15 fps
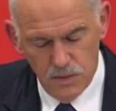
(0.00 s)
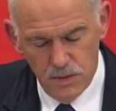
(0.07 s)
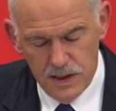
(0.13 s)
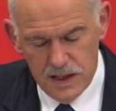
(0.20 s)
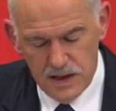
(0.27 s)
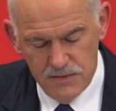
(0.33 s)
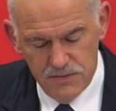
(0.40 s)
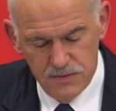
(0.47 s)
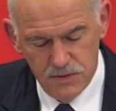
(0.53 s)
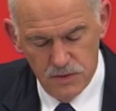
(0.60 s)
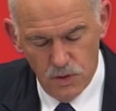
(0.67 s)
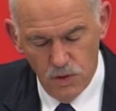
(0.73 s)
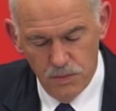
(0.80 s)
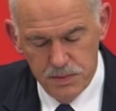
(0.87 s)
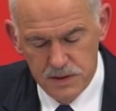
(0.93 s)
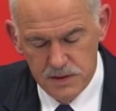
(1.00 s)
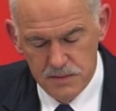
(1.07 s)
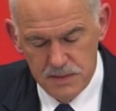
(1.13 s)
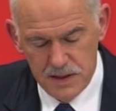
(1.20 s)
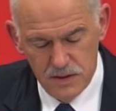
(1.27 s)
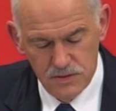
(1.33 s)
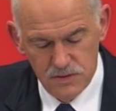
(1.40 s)
We have opened
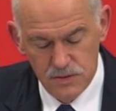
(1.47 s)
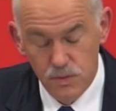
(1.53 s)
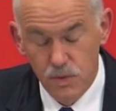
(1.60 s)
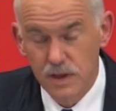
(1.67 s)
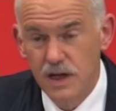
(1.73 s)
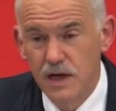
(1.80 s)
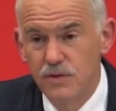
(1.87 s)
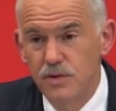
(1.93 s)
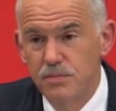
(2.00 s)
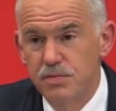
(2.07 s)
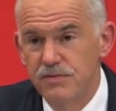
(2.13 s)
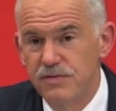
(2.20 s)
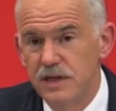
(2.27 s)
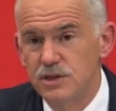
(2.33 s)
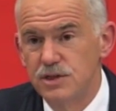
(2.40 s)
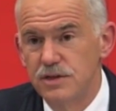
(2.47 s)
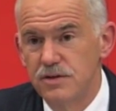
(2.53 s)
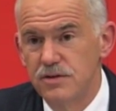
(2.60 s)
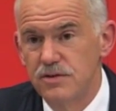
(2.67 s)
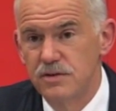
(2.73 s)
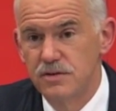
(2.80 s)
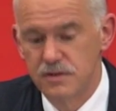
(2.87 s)
about 100
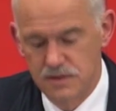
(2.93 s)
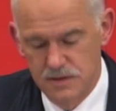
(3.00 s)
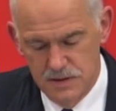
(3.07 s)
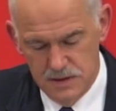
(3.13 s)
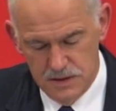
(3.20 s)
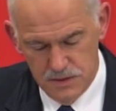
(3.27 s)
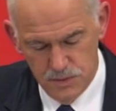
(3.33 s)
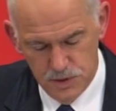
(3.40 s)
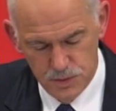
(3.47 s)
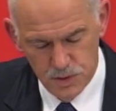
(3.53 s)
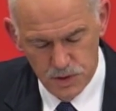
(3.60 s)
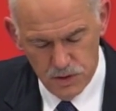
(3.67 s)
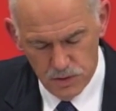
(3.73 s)
professions which were